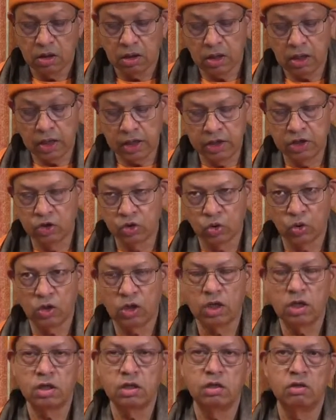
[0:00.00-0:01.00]

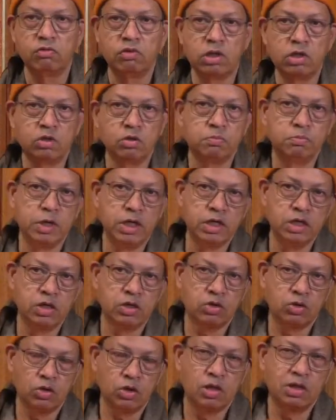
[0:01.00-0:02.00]
Ahirtola, he went to
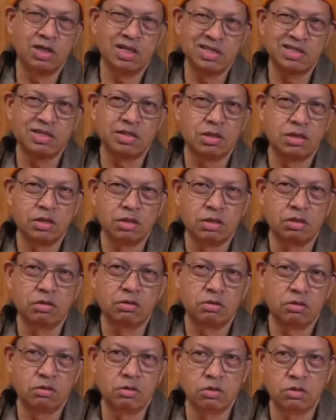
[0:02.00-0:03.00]
Beniatola. That's another
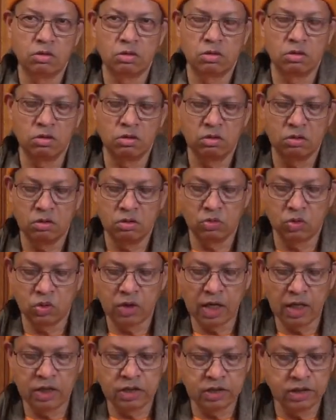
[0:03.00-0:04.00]

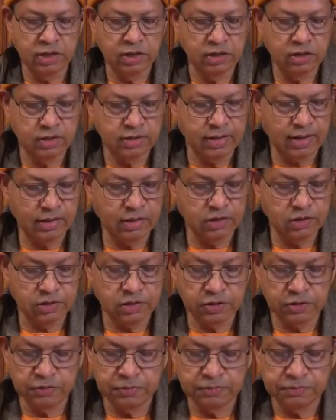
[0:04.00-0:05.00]
locality in Calcutta.